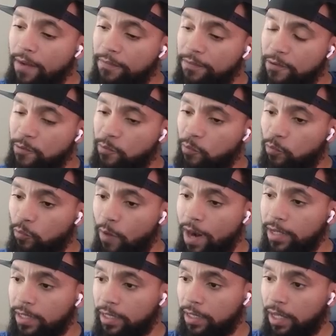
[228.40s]
from
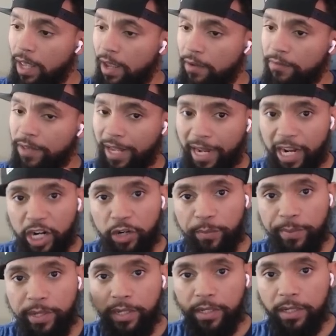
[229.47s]
right to left, like
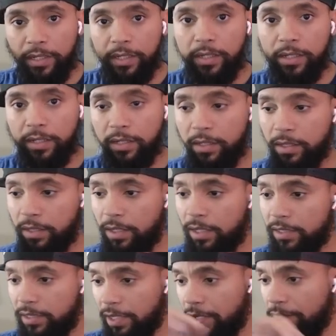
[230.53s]
Arabic.
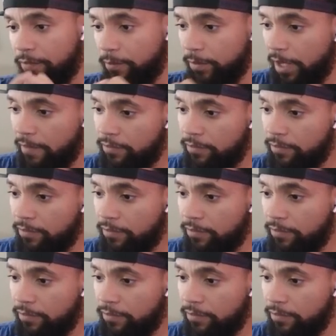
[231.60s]
Instead of from left to